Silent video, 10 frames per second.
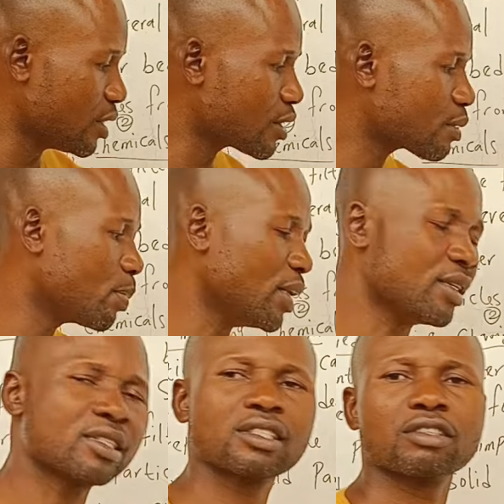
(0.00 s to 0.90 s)
this
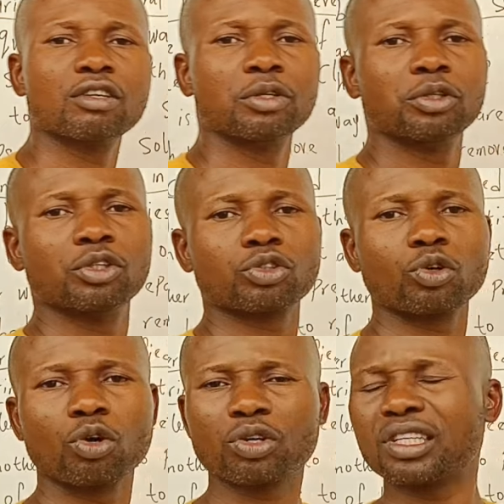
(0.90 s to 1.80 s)
place.
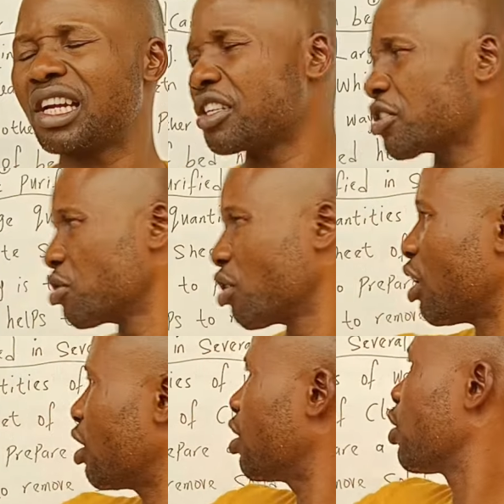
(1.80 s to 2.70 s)
So there is
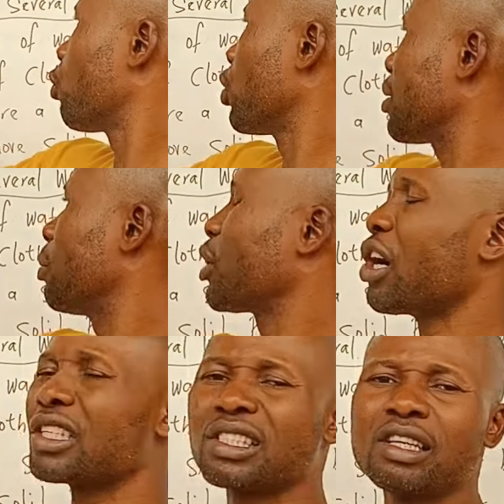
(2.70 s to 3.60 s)
no,
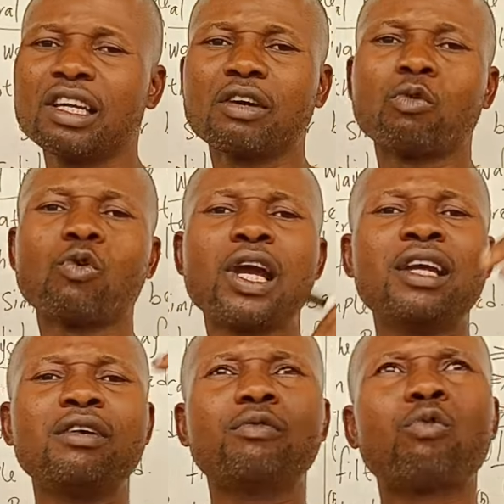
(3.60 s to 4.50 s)
because
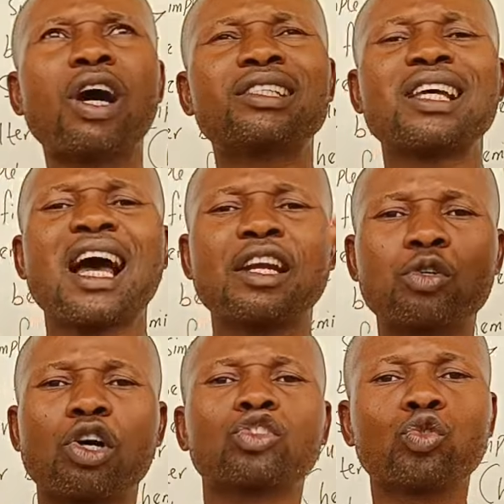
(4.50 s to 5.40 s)
what
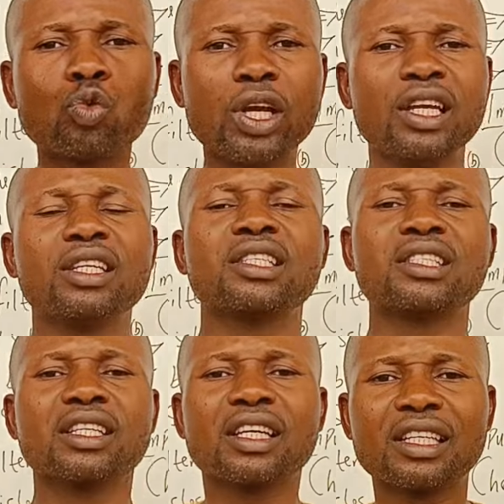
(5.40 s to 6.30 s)
are those
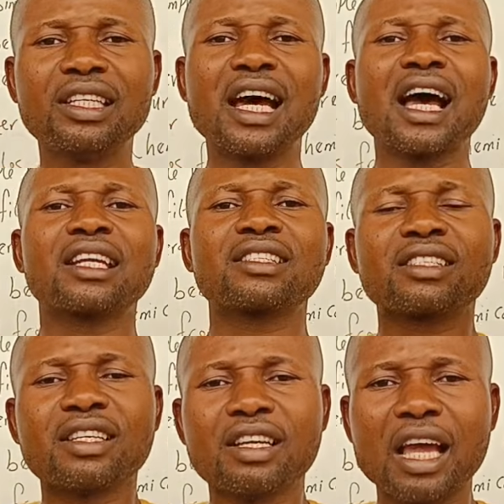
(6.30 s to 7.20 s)
ways that
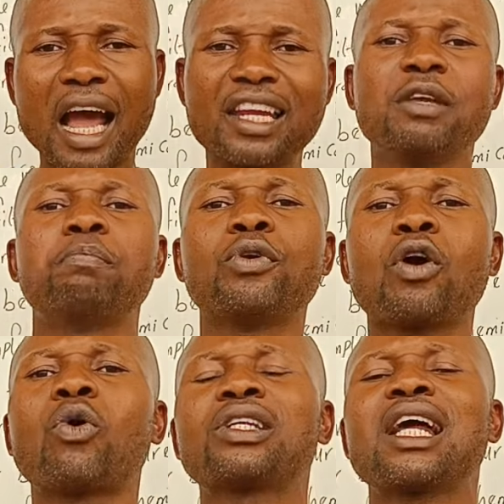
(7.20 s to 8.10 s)
an
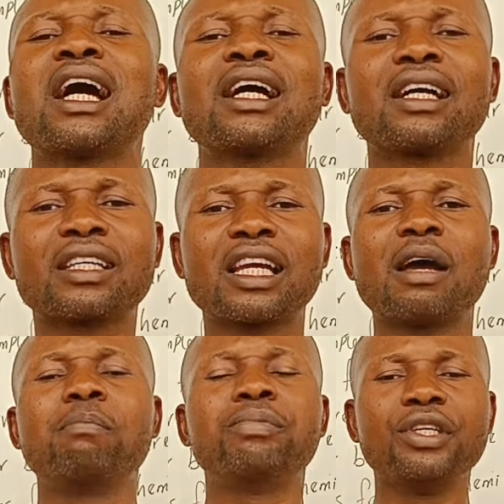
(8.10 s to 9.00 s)
impure water
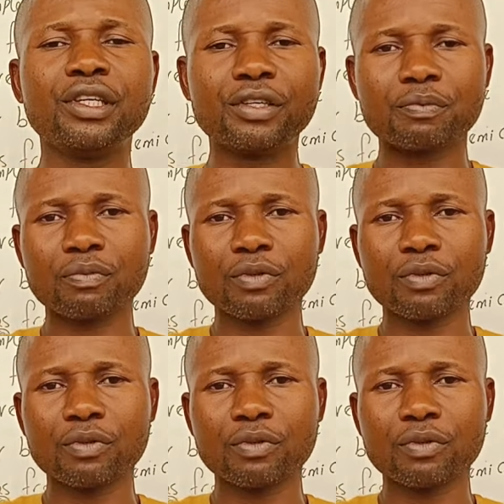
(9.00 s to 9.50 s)
can be